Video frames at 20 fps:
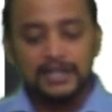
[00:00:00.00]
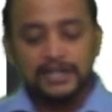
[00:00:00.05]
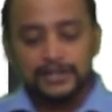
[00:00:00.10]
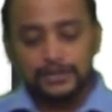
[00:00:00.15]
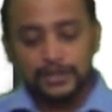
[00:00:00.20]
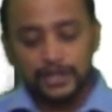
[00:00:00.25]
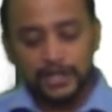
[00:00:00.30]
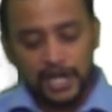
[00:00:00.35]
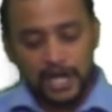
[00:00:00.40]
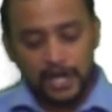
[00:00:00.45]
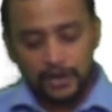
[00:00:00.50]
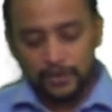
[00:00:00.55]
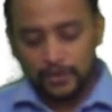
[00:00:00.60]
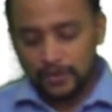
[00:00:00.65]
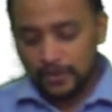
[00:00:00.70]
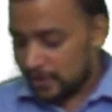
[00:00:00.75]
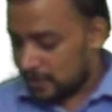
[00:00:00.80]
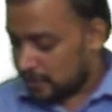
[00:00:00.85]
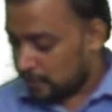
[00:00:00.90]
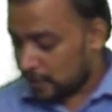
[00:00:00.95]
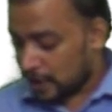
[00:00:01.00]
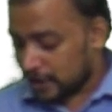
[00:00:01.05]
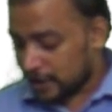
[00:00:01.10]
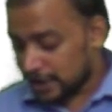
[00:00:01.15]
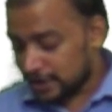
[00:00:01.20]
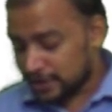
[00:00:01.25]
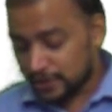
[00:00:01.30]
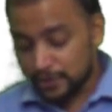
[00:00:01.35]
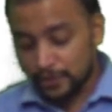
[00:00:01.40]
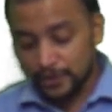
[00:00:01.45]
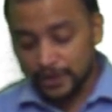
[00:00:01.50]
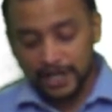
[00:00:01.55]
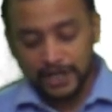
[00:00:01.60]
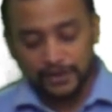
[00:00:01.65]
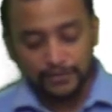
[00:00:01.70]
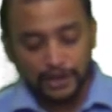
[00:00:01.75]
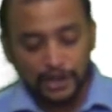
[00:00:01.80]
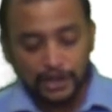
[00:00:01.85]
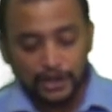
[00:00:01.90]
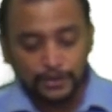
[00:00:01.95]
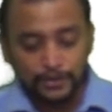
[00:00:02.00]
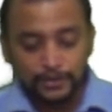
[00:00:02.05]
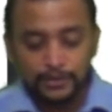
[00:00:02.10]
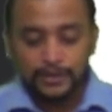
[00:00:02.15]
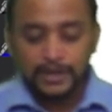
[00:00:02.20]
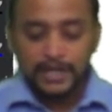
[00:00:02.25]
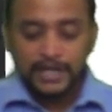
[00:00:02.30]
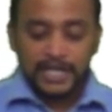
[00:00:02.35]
So now, what a student will do?